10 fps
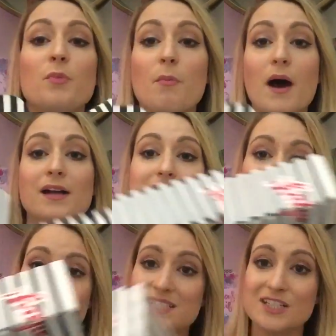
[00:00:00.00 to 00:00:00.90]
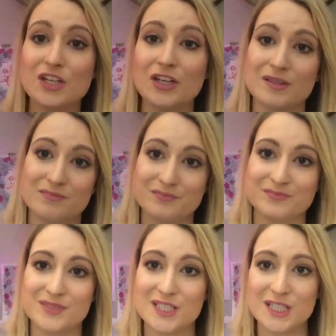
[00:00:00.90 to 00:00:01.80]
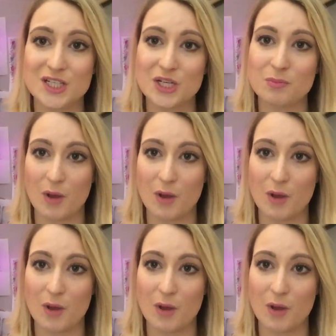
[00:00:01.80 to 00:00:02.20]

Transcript: The box, you did good. You did good,